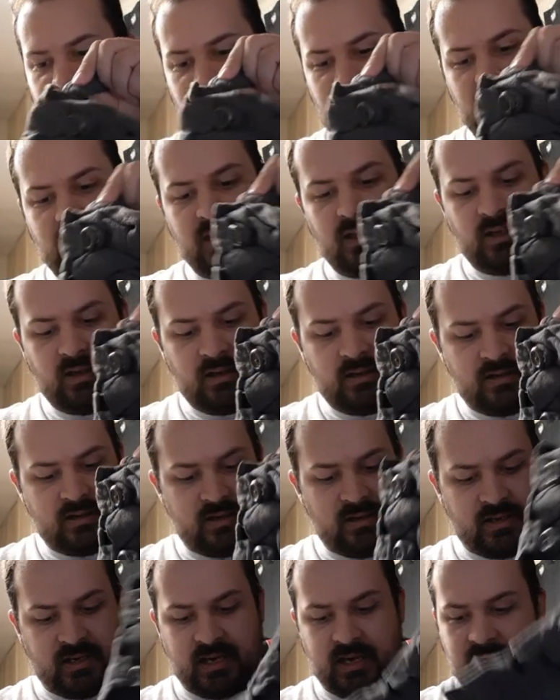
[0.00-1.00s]

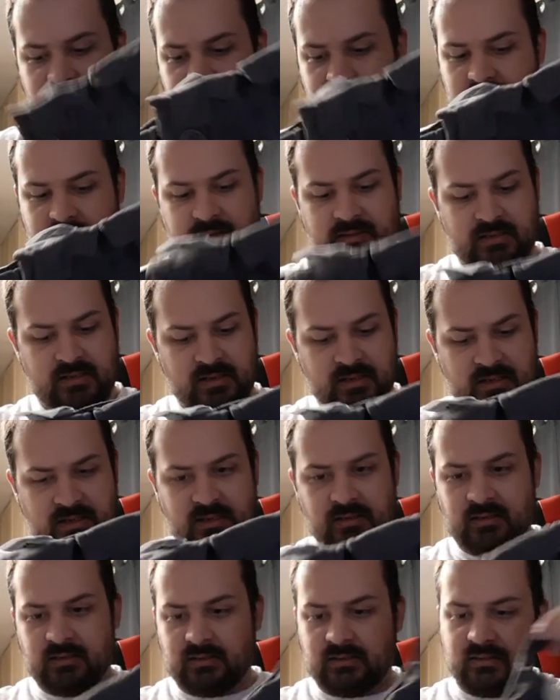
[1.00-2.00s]
Oh, okay.
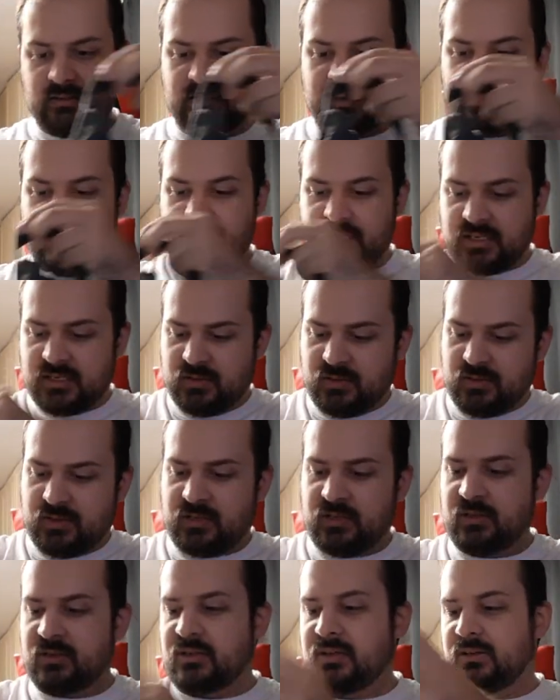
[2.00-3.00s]
Okay. Cool,
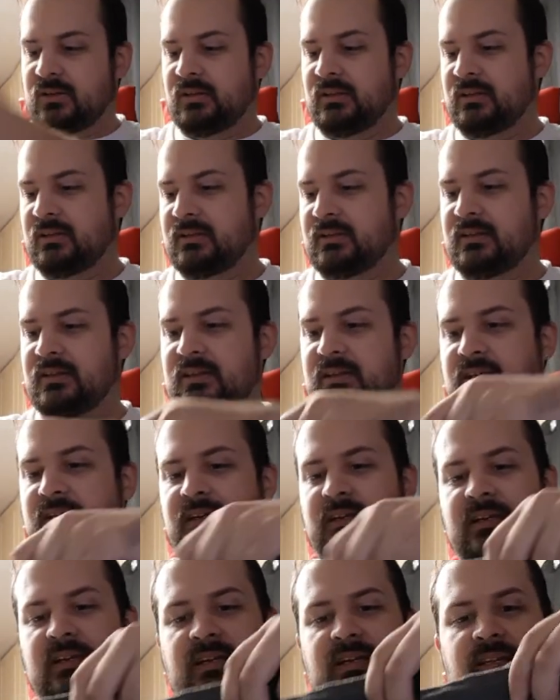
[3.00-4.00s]
cool, cool.
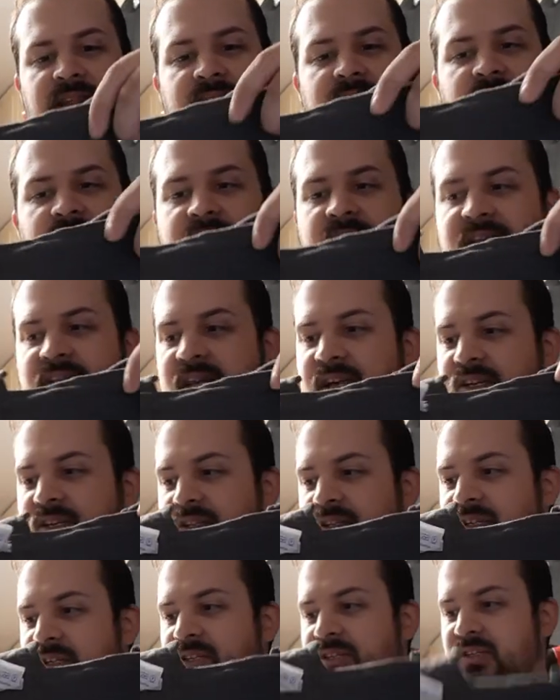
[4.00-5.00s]
That is
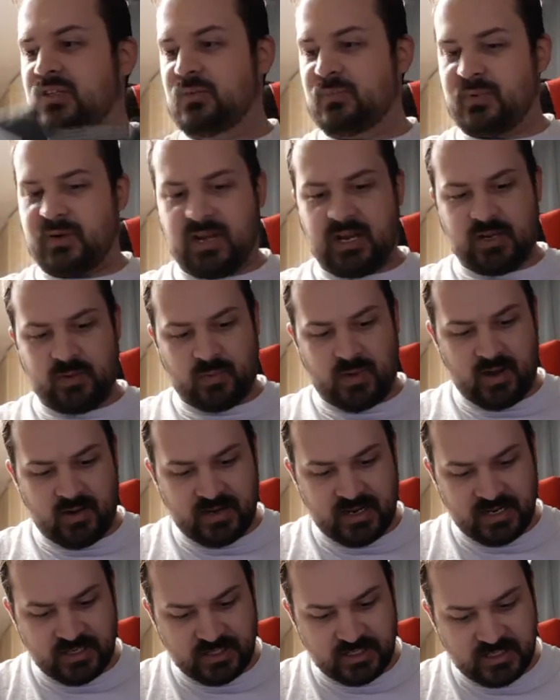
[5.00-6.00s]
actually super handy. Wow,
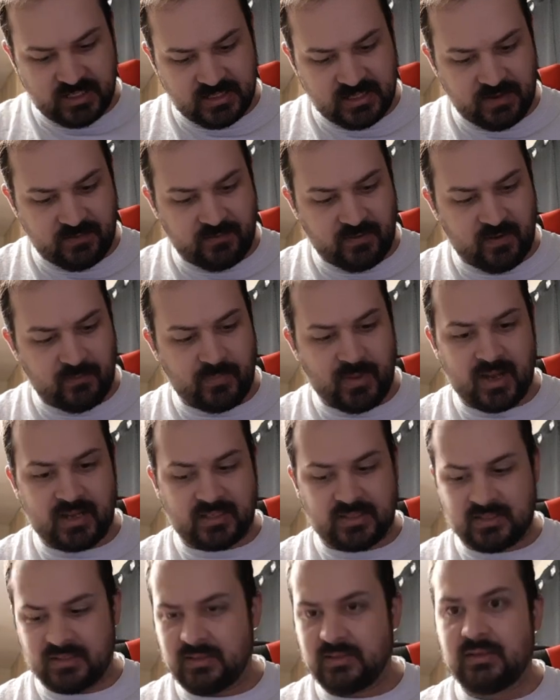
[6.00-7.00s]
it actually does have 5
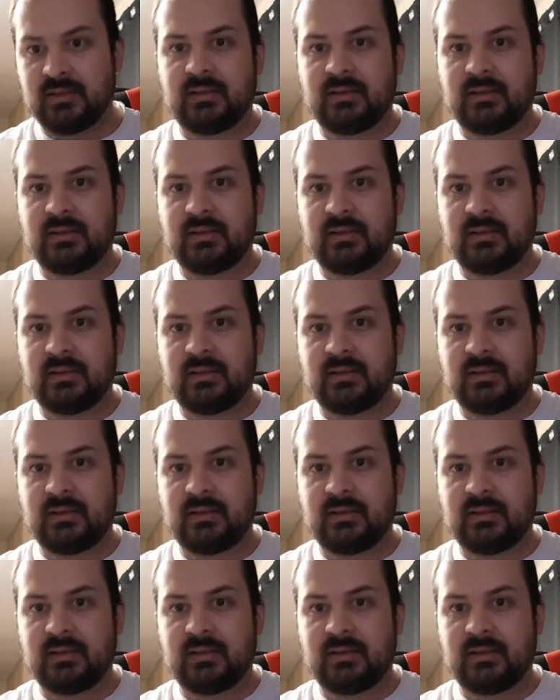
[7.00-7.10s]
pockets.